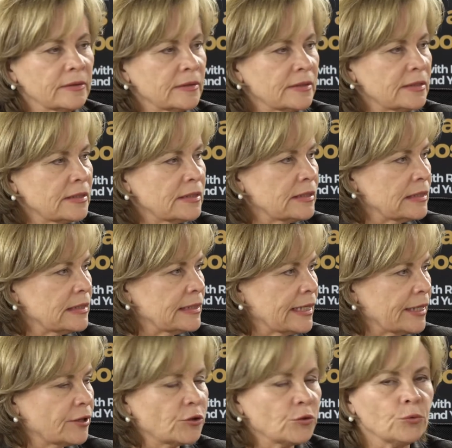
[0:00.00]

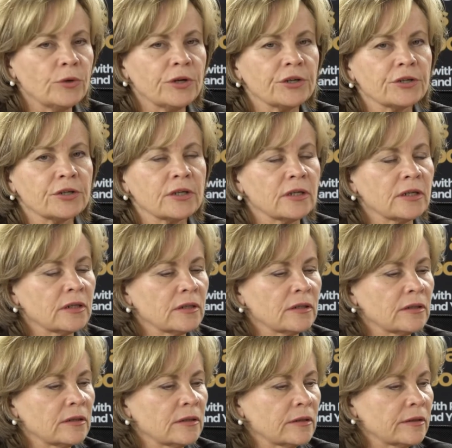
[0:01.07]
secure
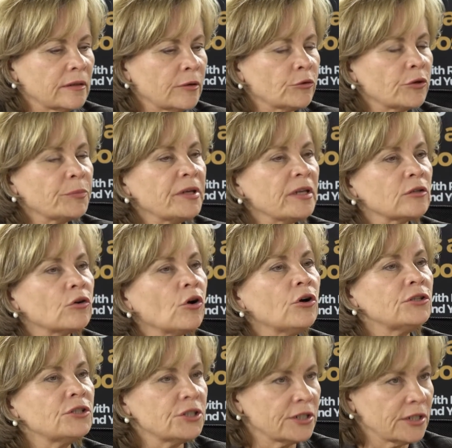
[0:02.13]
European
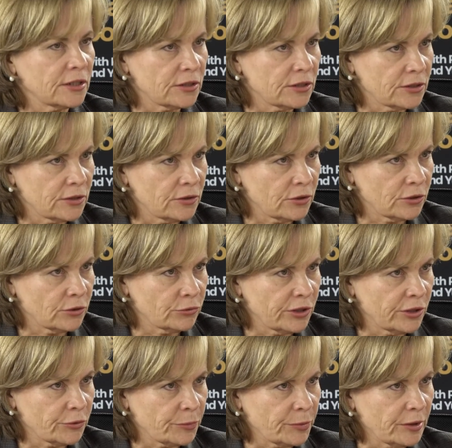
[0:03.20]
continent, not only
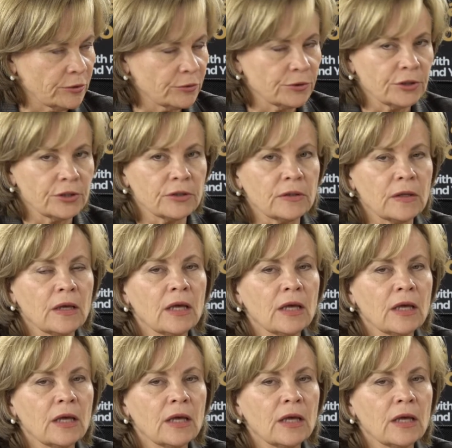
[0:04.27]
European Union,